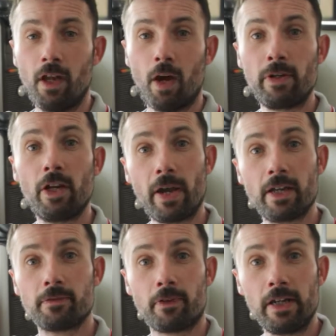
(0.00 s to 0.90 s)
and we know it
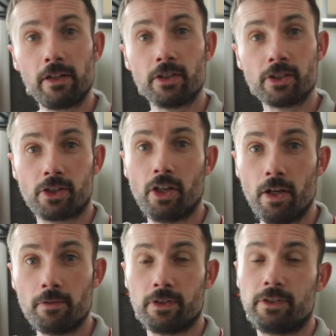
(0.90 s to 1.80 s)
has a very
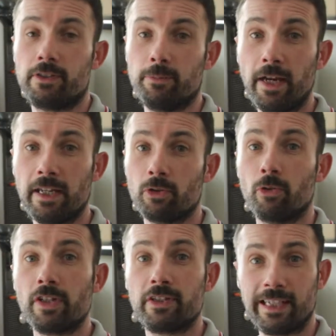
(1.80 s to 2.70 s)
conserved domain
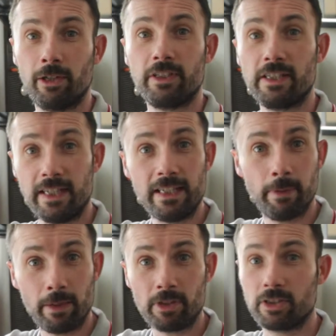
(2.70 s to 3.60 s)
called the T L D C
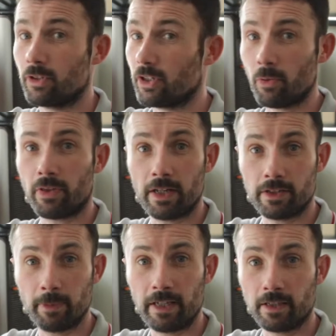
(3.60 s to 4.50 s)
domain. We still don't know what that
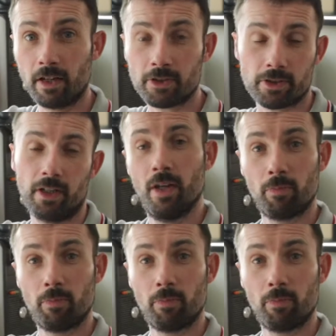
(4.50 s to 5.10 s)
domain does.